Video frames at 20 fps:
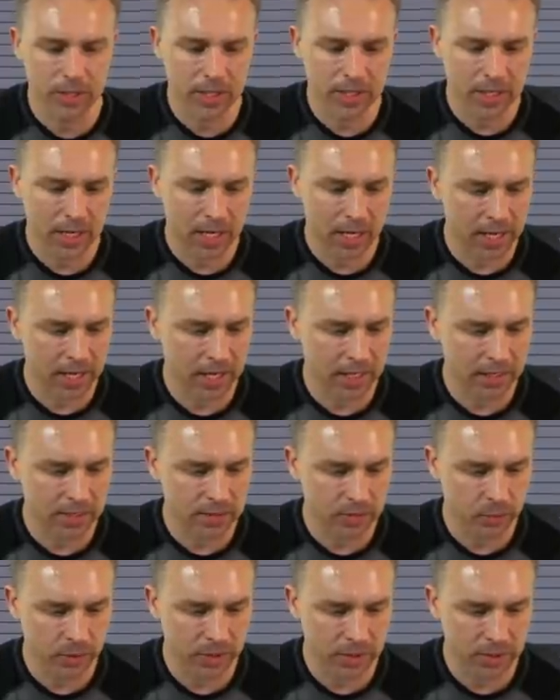
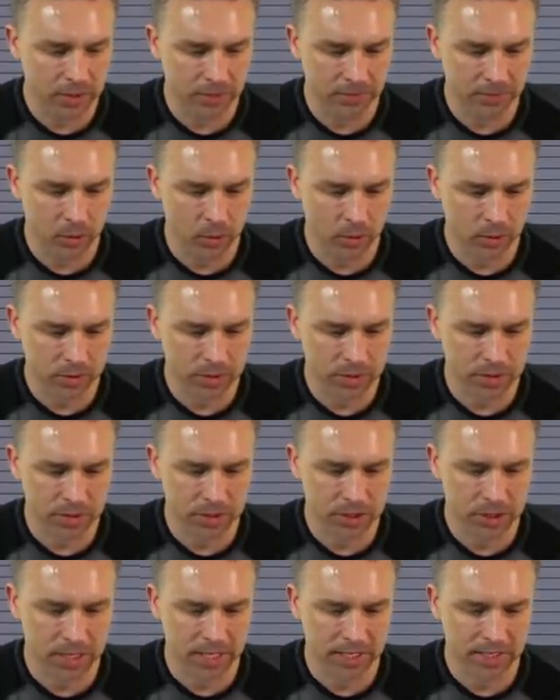and we could, of course,
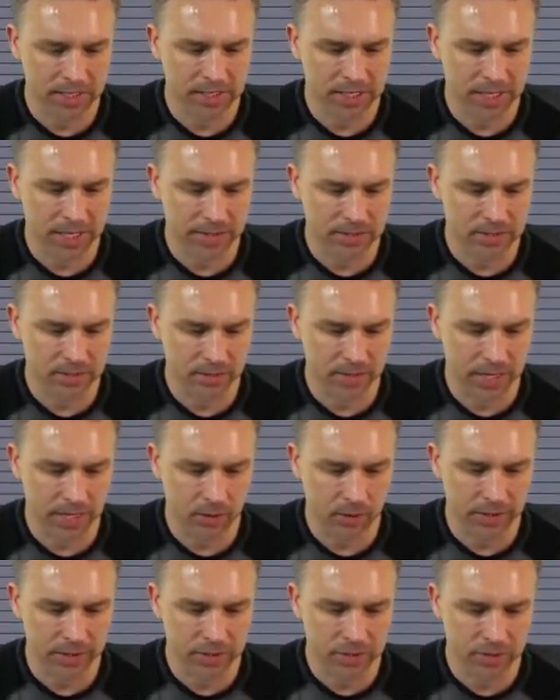change that. So that
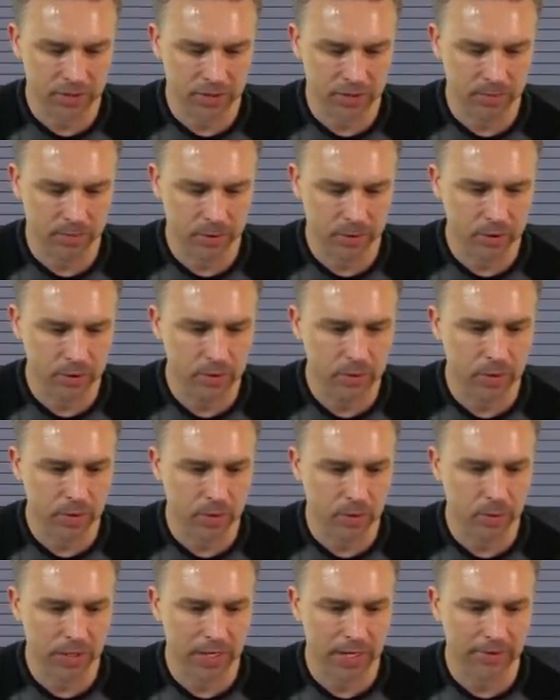original blue or
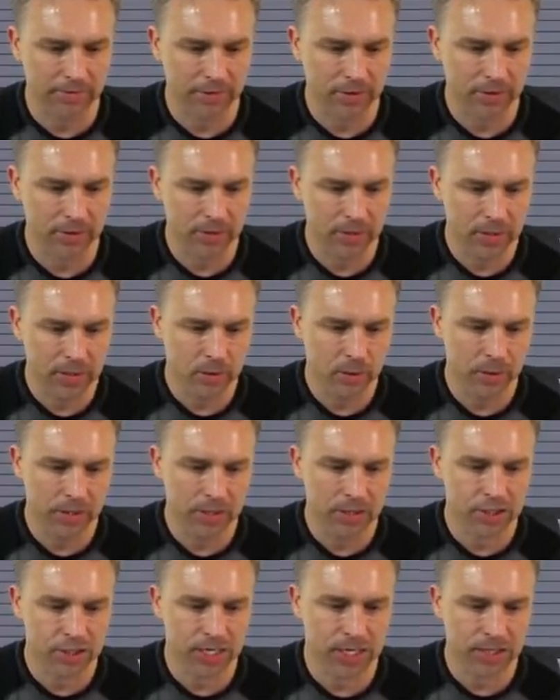whatever, we
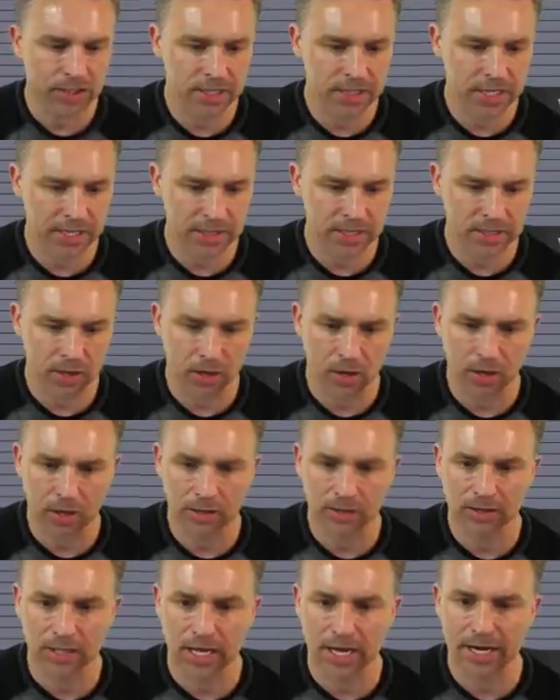could change that to
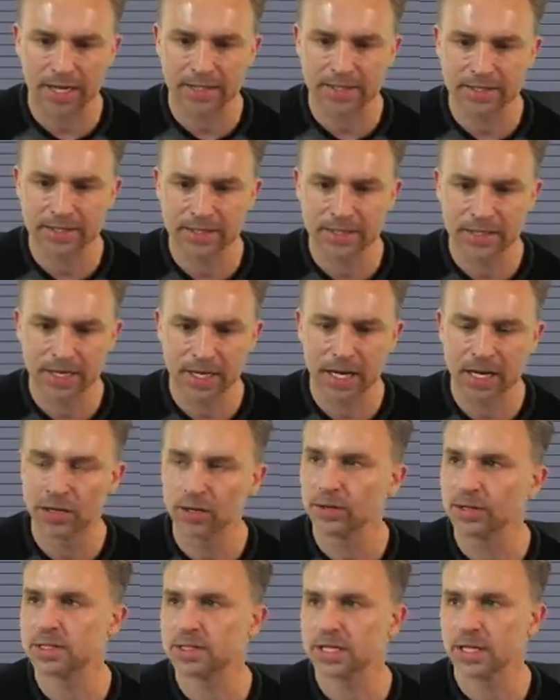hard light. And
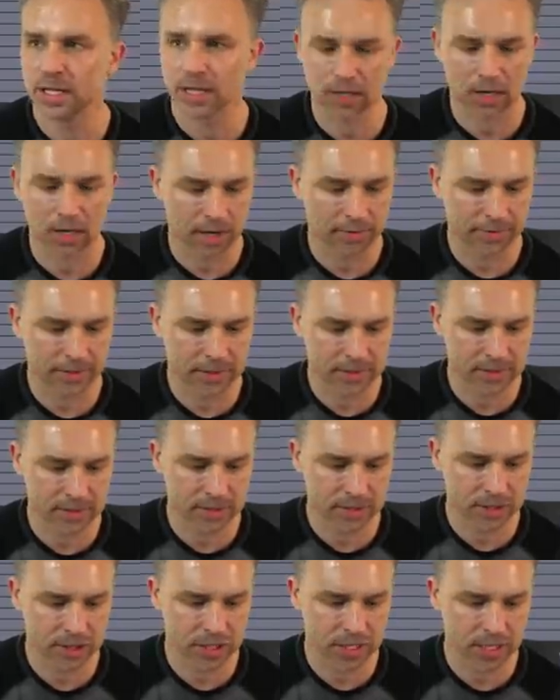you can see it obviously
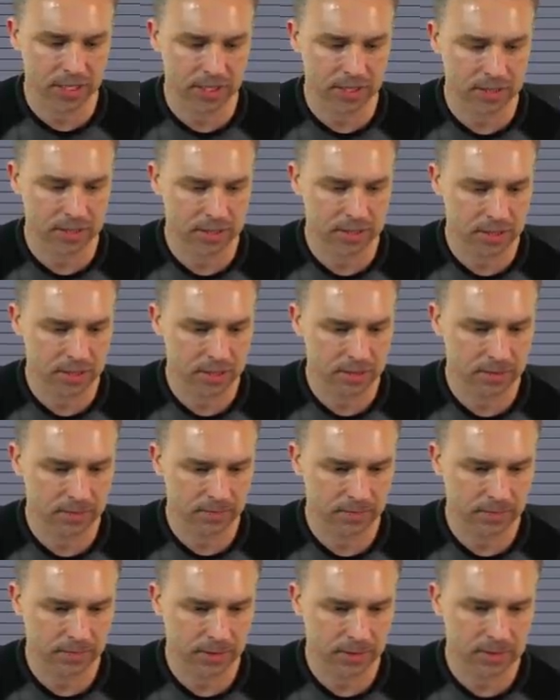change.
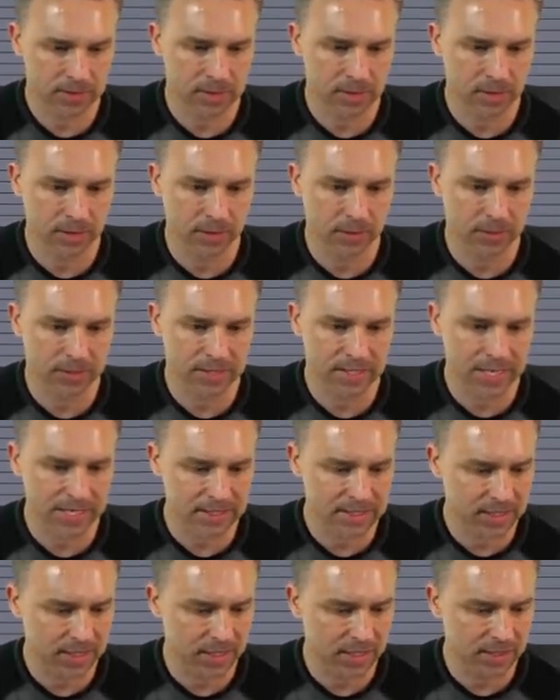So anyways,
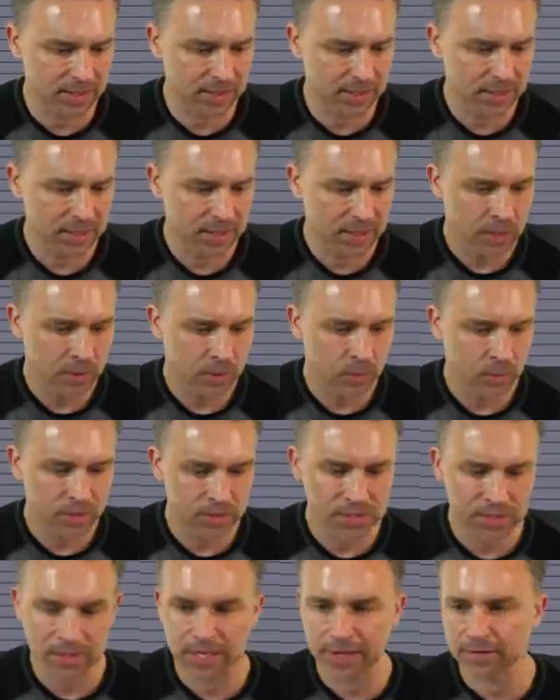that's done. We'll
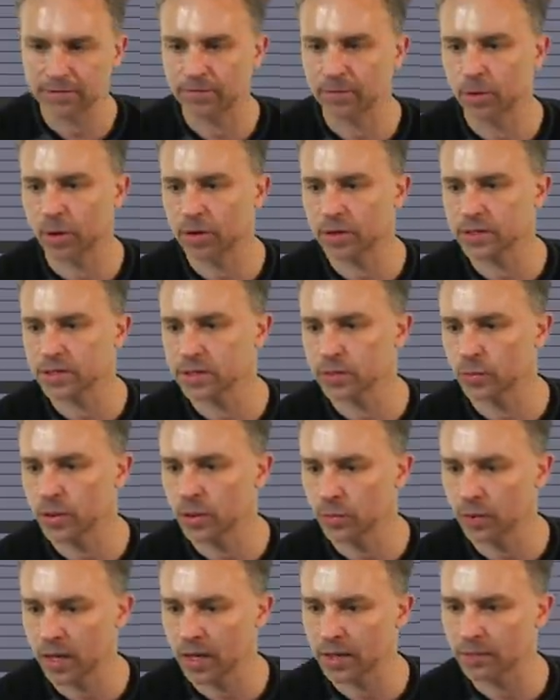select forest. We
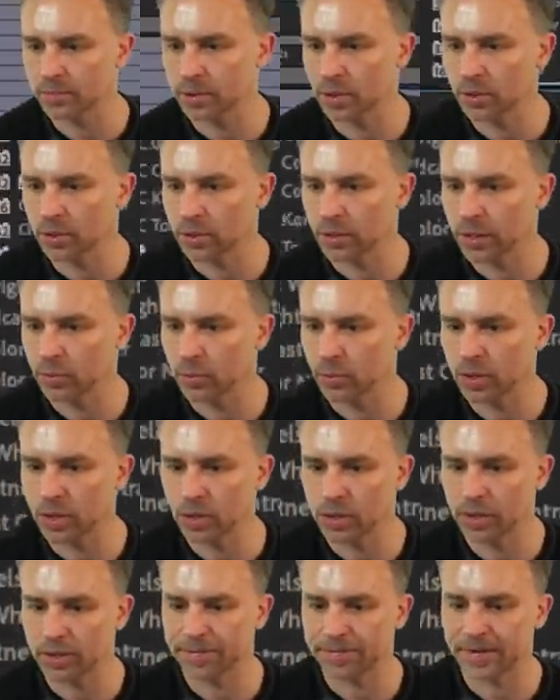want it blurry. We'll go
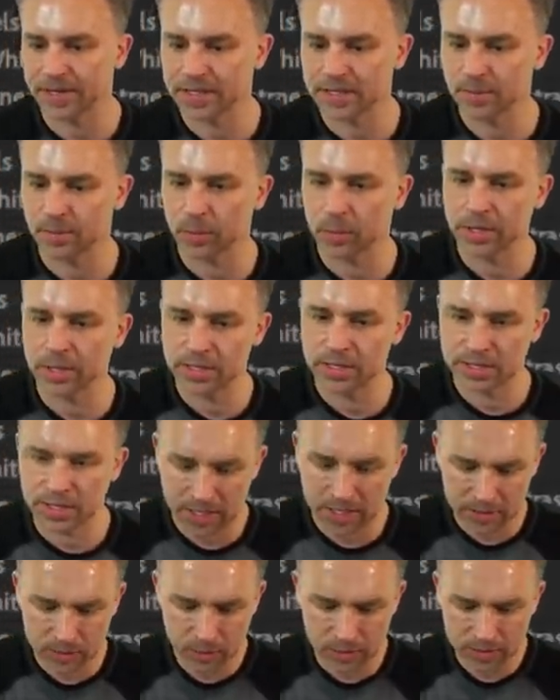to effects and
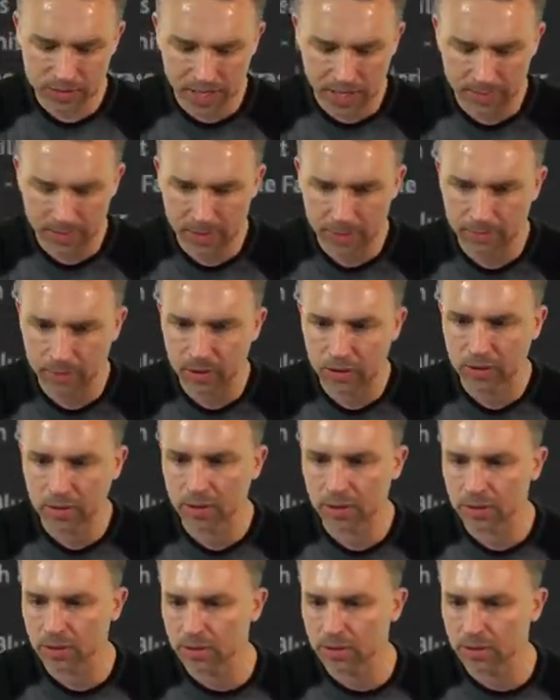presets. We'll type in blur.